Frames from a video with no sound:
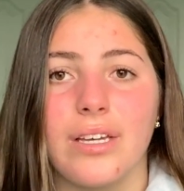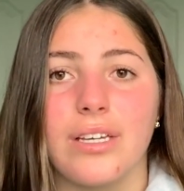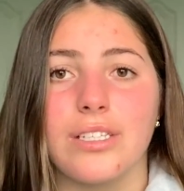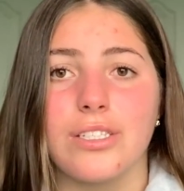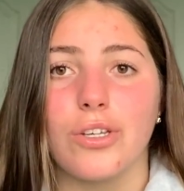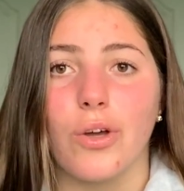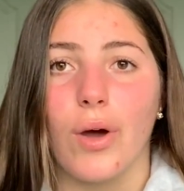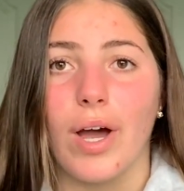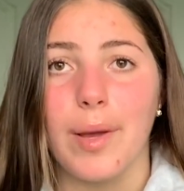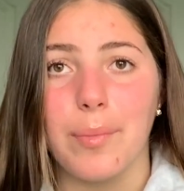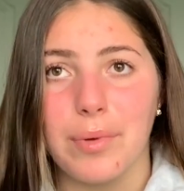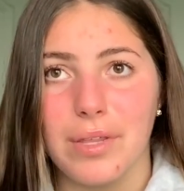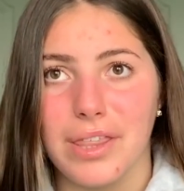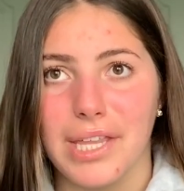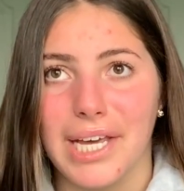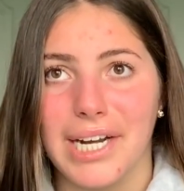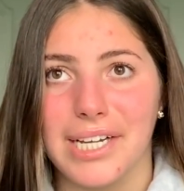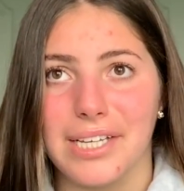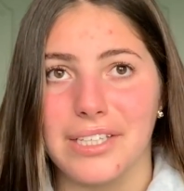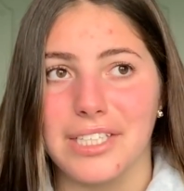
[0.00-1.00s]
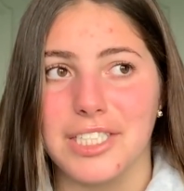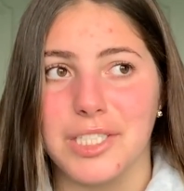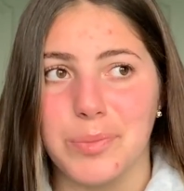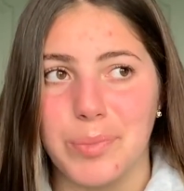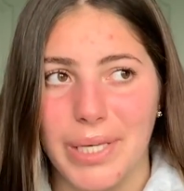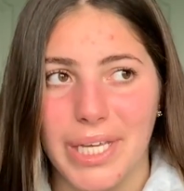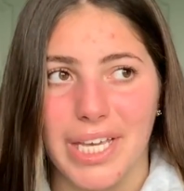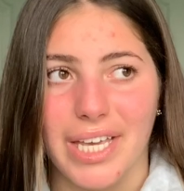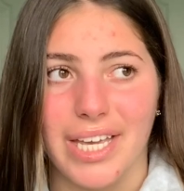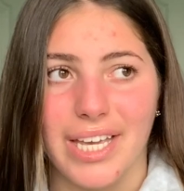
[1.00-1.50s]
So hypothetically
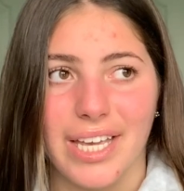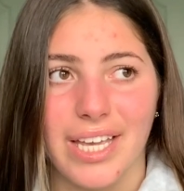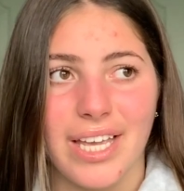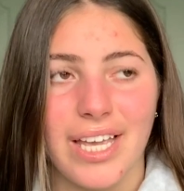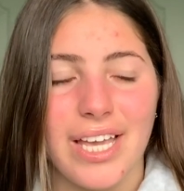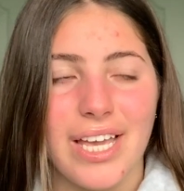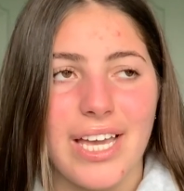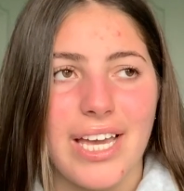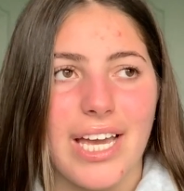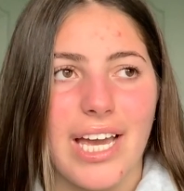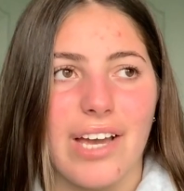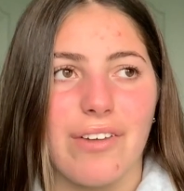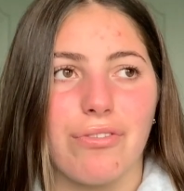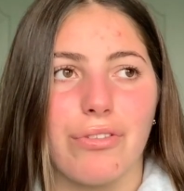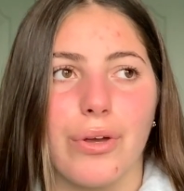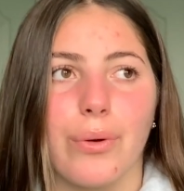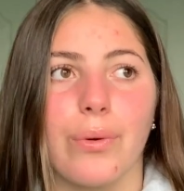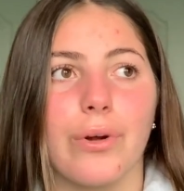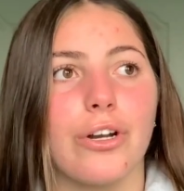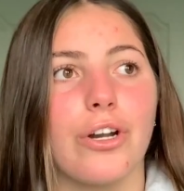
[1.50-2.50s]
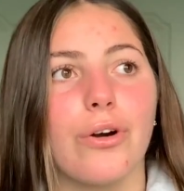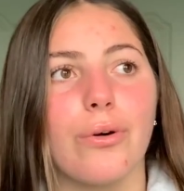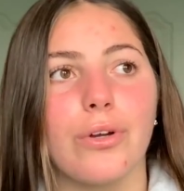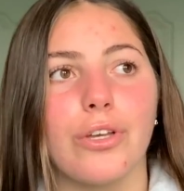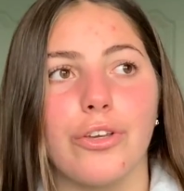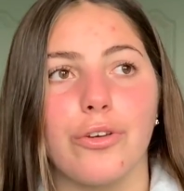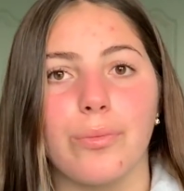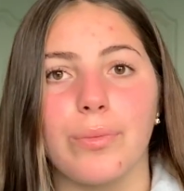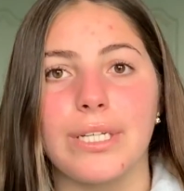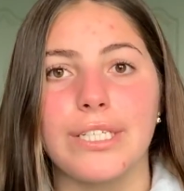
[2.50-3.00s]
speaking, if there were no
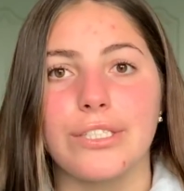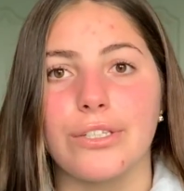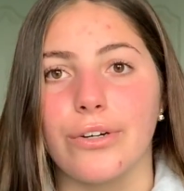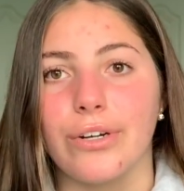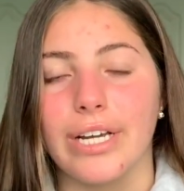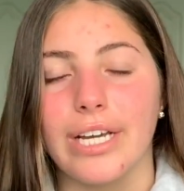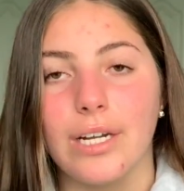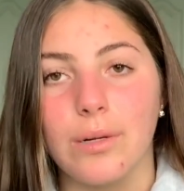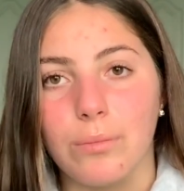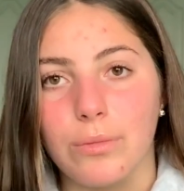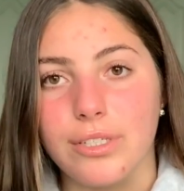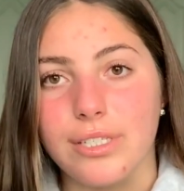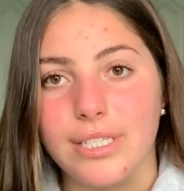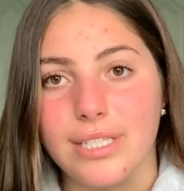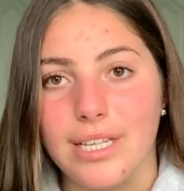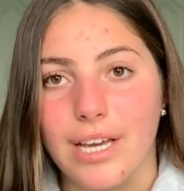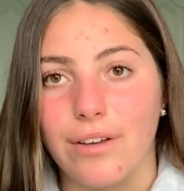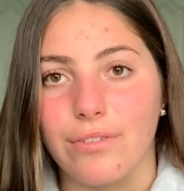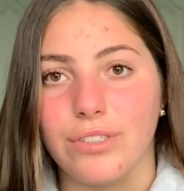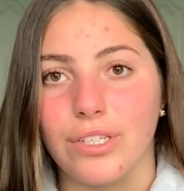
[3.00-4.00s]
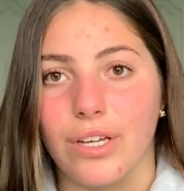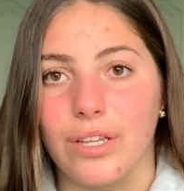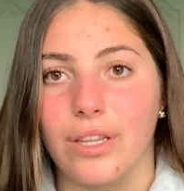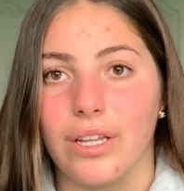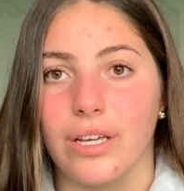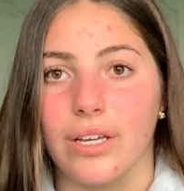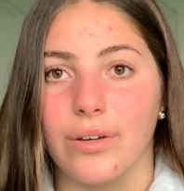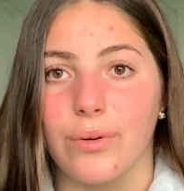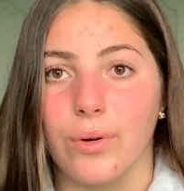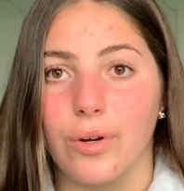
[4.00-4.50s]
humans or animals left on
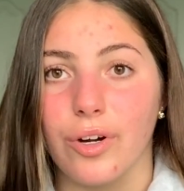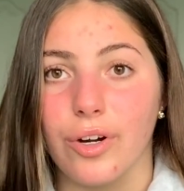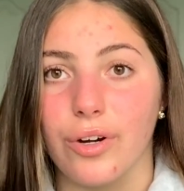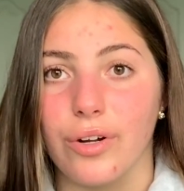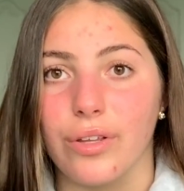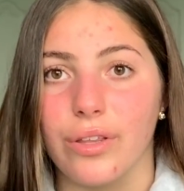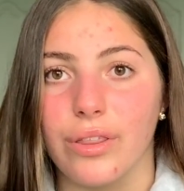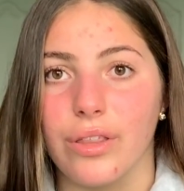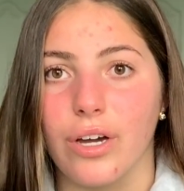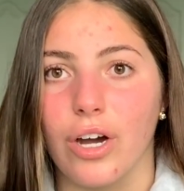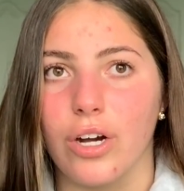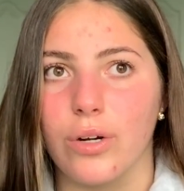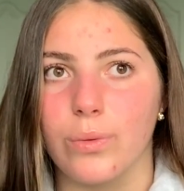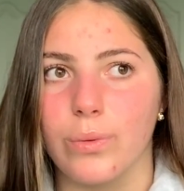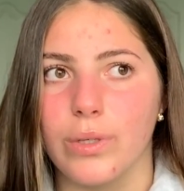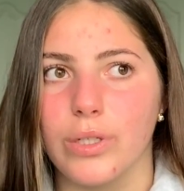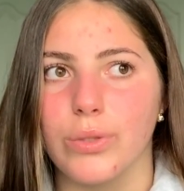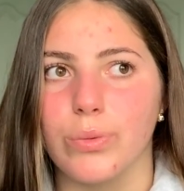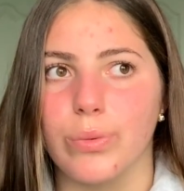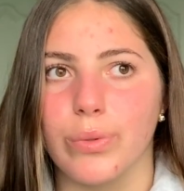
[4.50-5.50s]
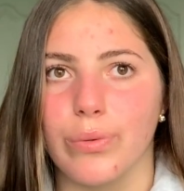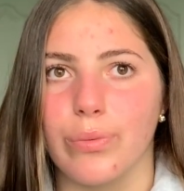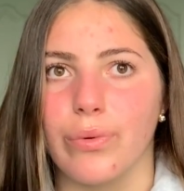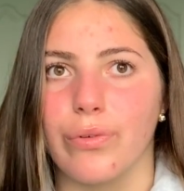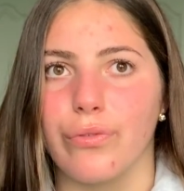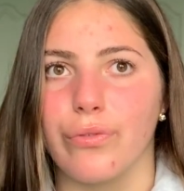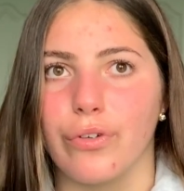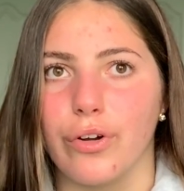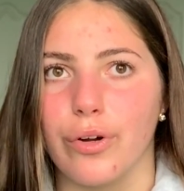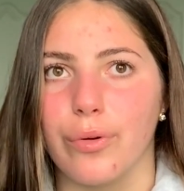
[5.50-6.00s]
the Earth, our world would
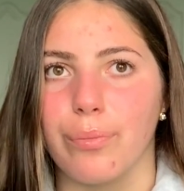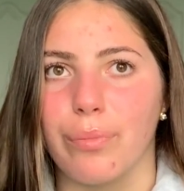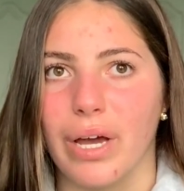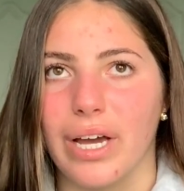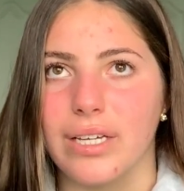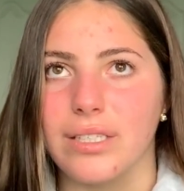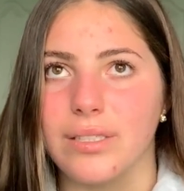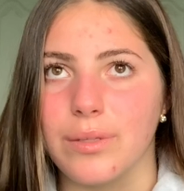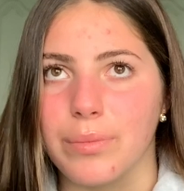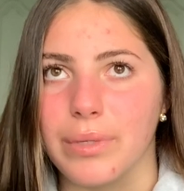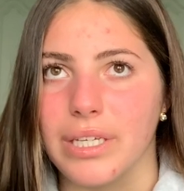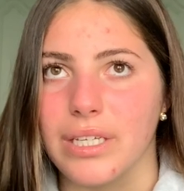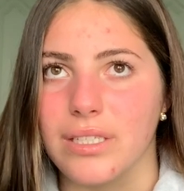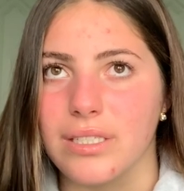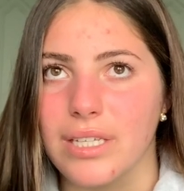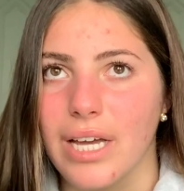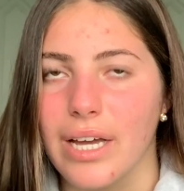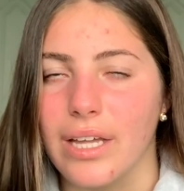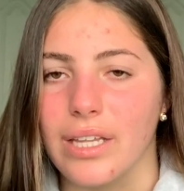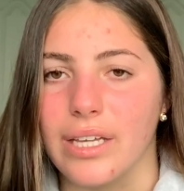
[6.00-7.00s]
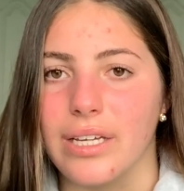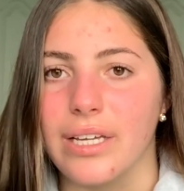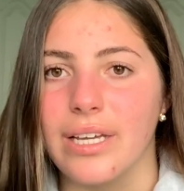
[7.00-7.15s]
revert back to being silent.